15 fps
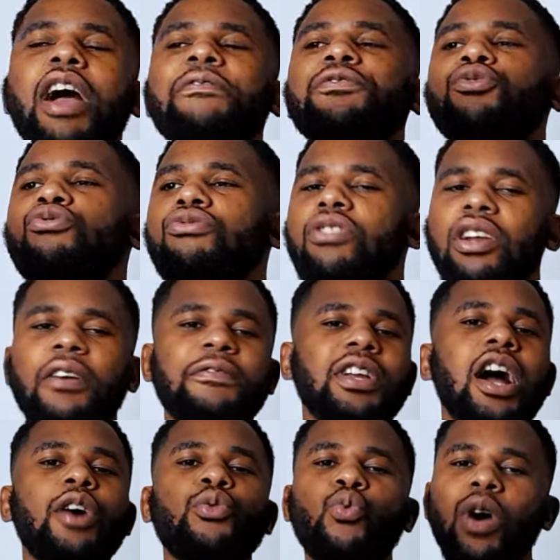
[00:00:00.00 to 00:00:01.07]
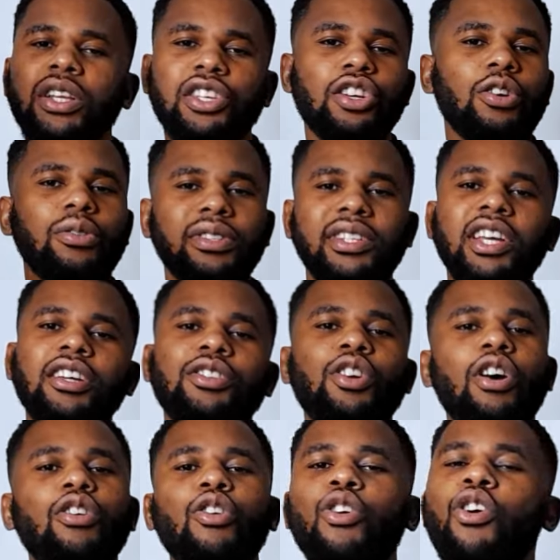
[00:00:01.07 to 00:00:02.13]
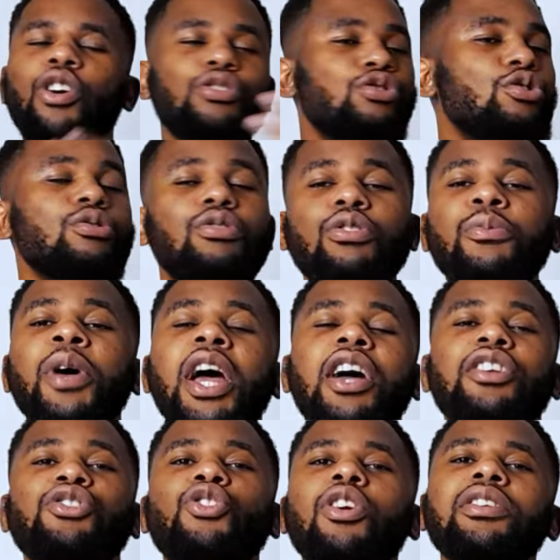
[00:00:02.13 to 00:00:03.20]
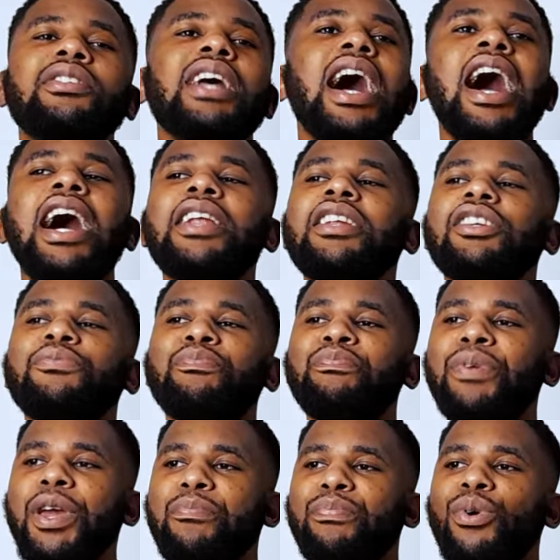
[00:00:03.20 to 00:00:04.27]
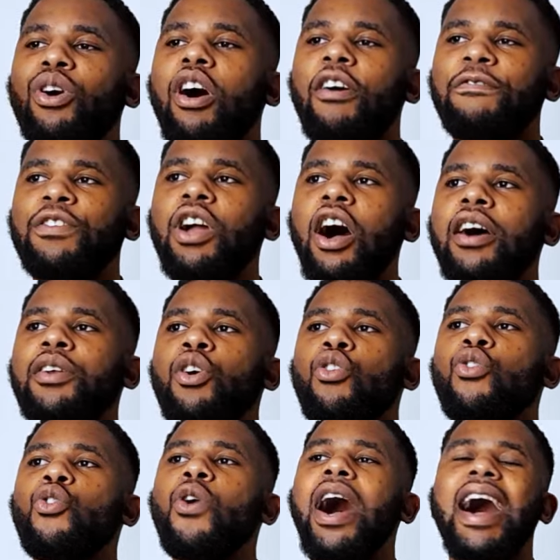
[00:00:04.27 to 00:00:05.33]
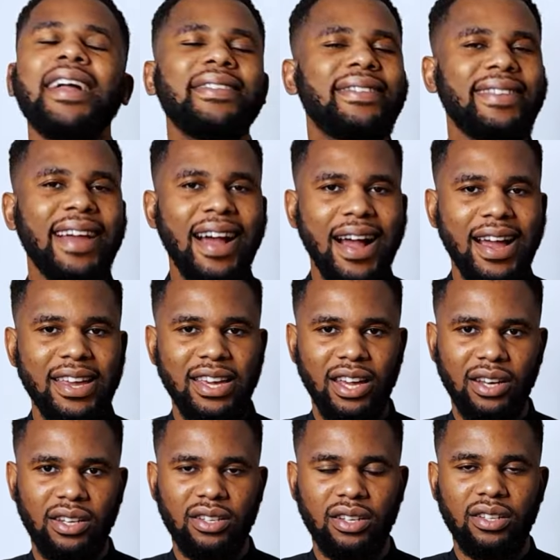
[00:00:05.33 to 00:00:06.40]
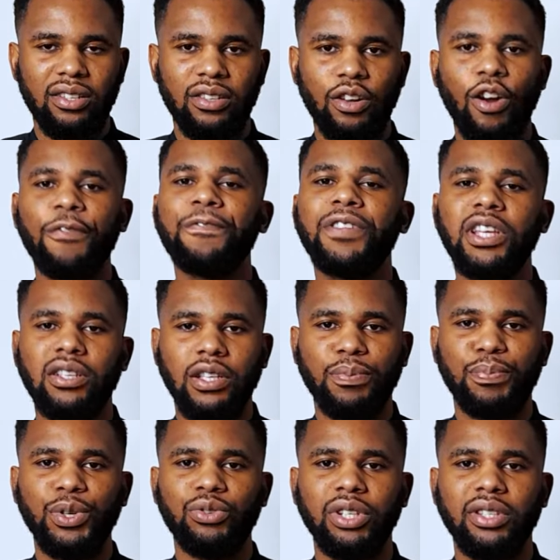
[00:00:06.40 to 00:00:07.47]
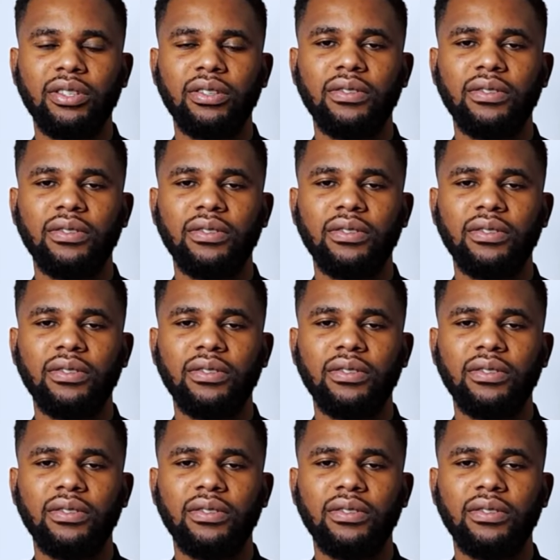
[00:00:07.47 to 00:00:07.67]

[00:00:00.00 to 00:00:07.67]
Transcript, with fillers: have children of God watching on TikTok or on YouTube. Those are the people of God who are tired of this spirit.